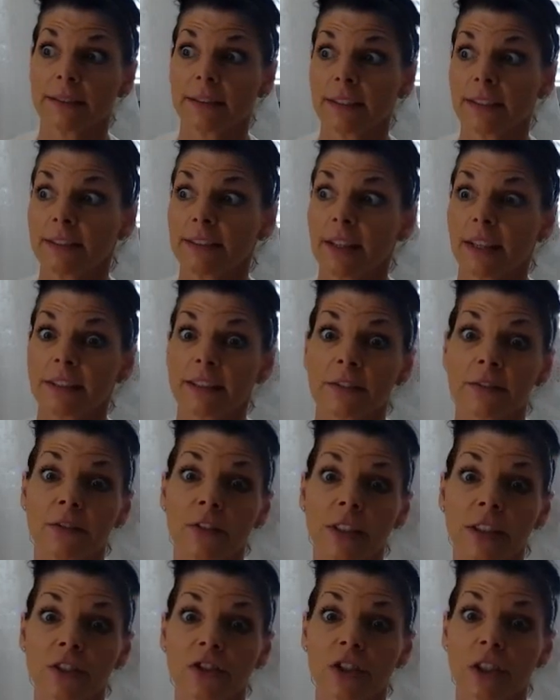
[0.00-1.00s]
Success in
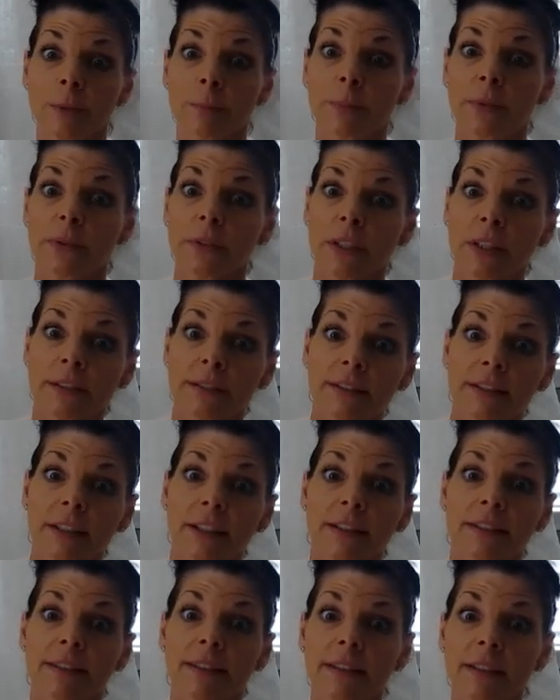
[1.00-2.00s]
friendships.
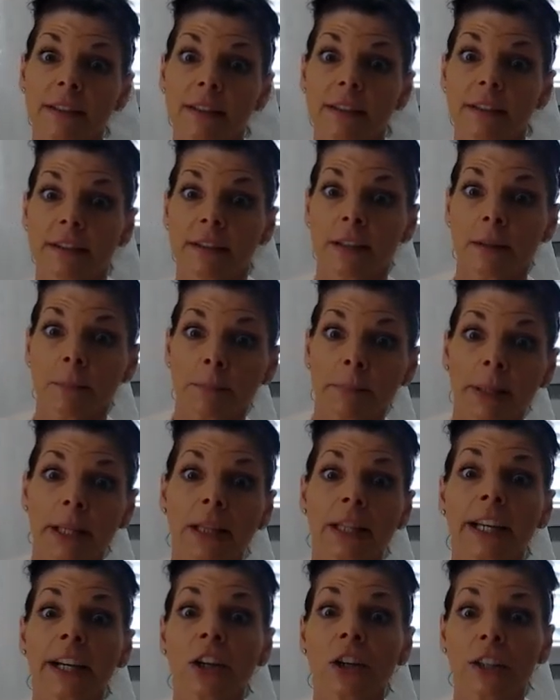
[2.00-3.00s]
It's the
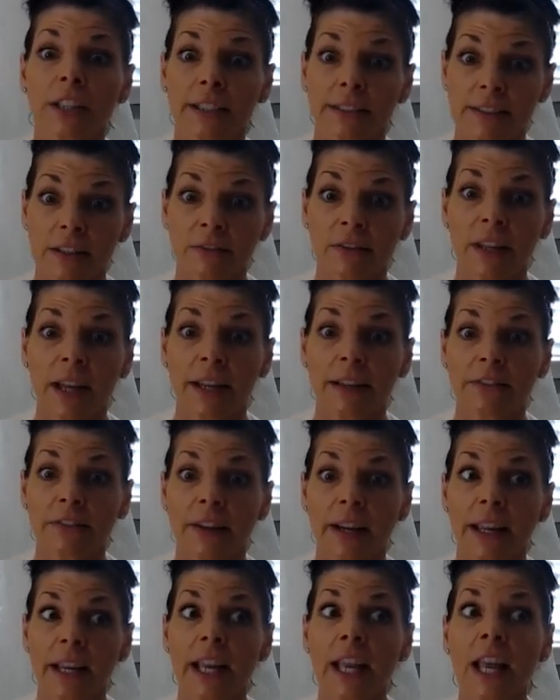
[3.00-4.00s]
polarities of life,
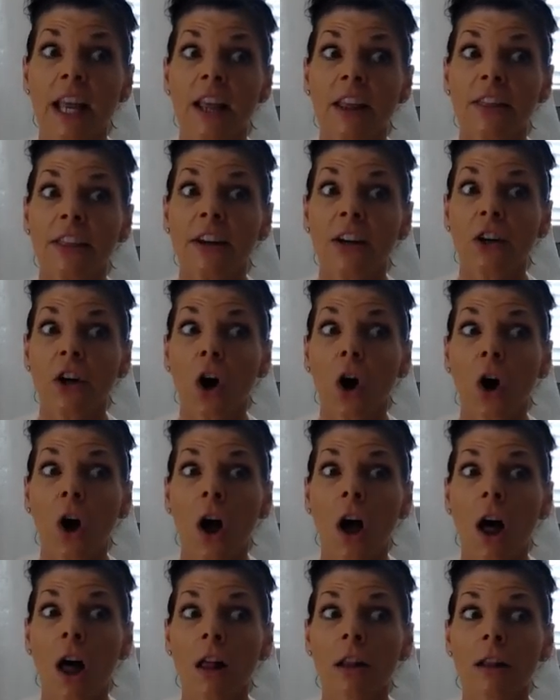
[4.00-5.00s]
right? They're
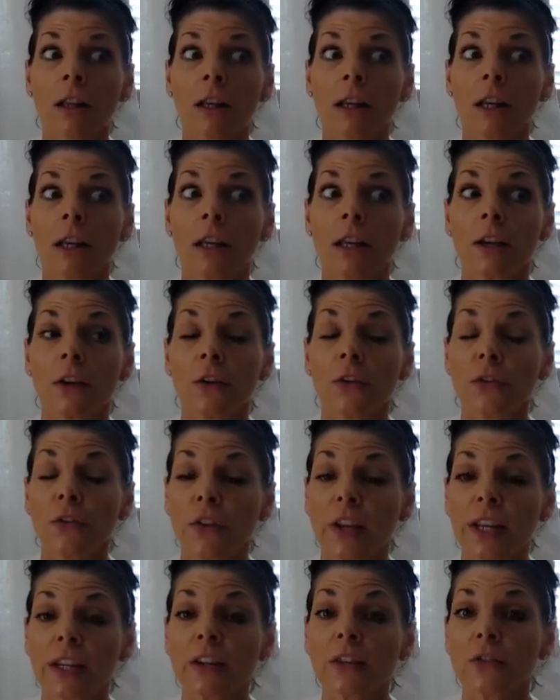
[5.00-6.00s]
all
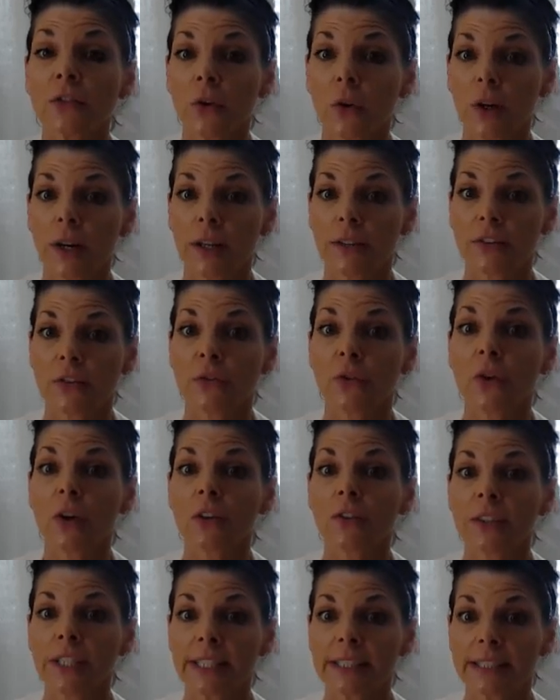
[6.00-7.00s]
fated for us for
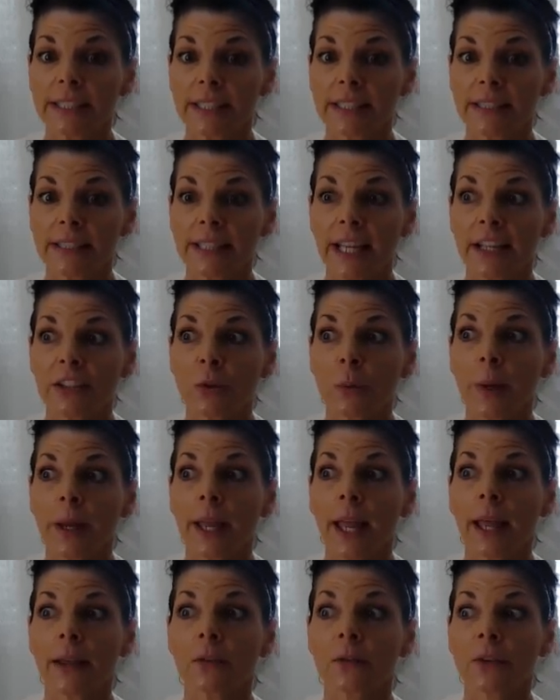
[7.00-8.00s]
a reason. That's why
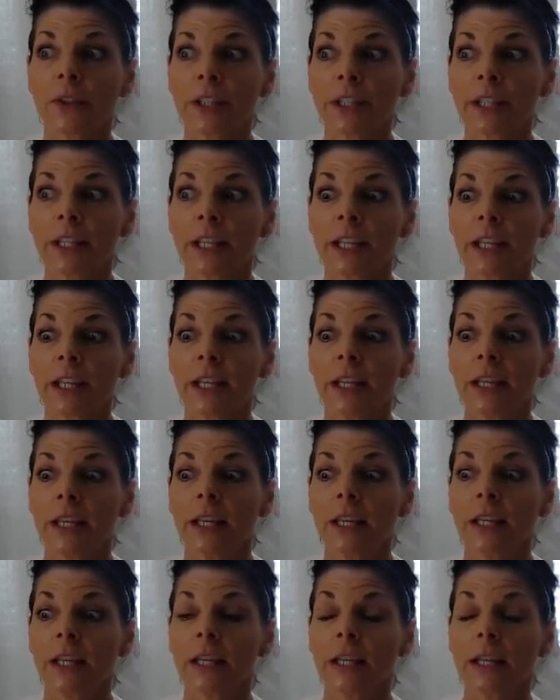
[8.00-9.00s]
I really
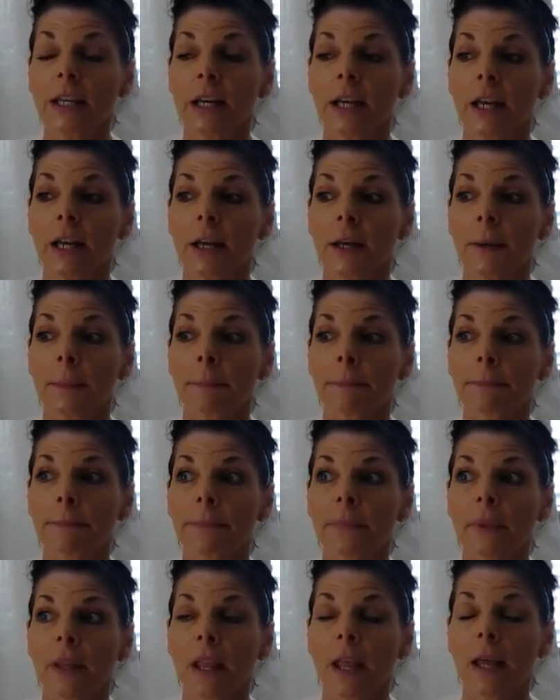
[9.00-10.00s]
am
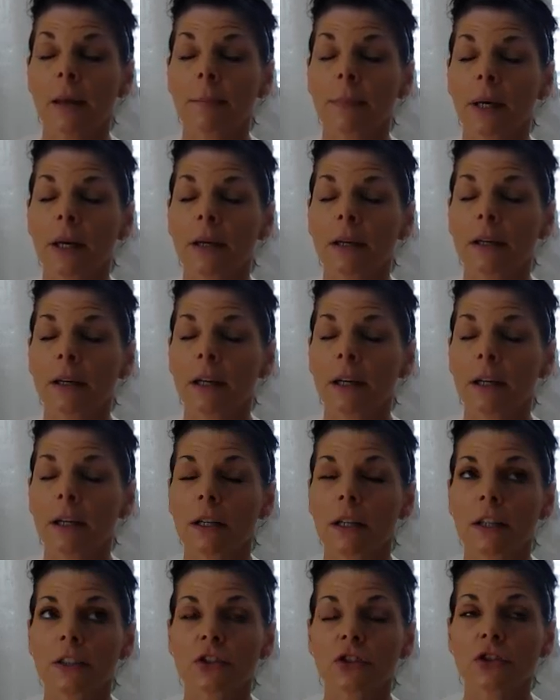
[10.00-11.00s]

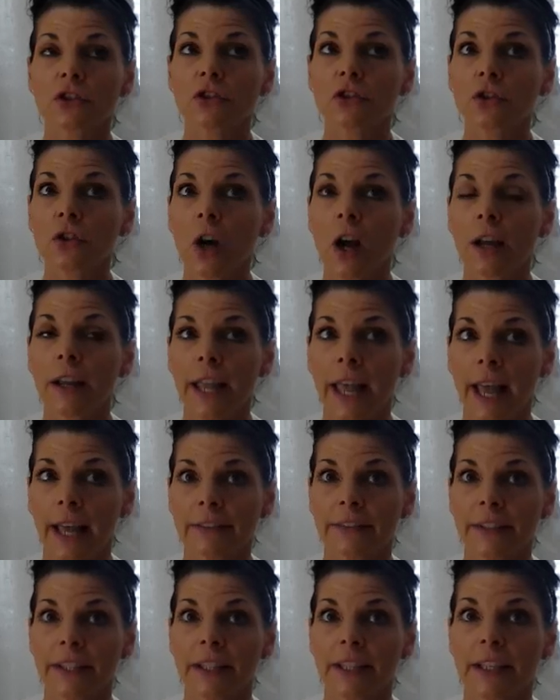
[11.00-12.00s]
a strong
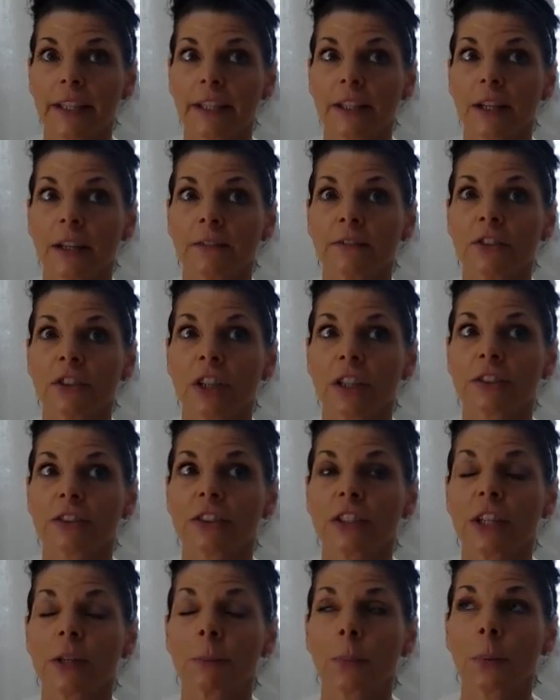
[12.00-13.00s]
advocate of
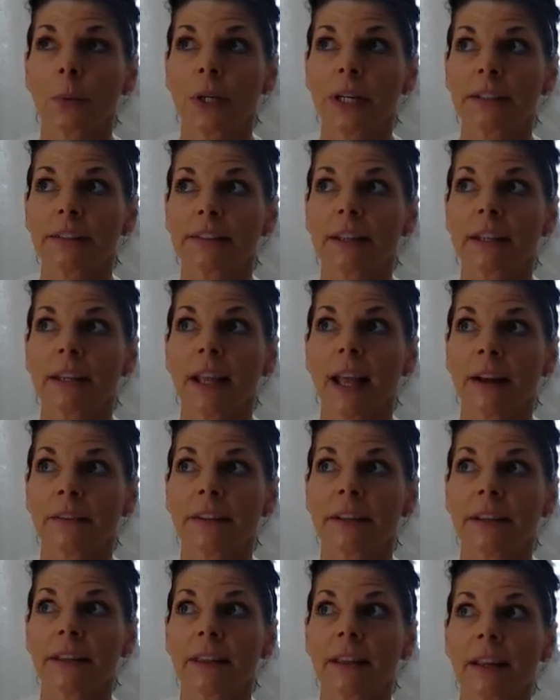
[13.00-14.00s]
just embracing
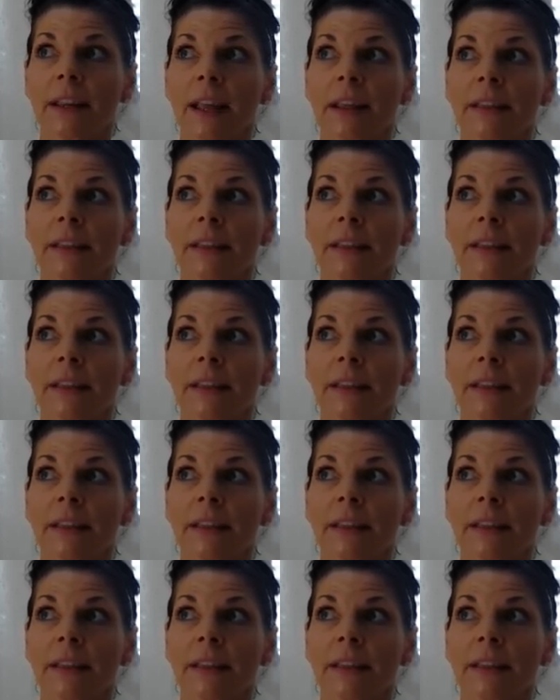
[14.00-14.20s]
everything.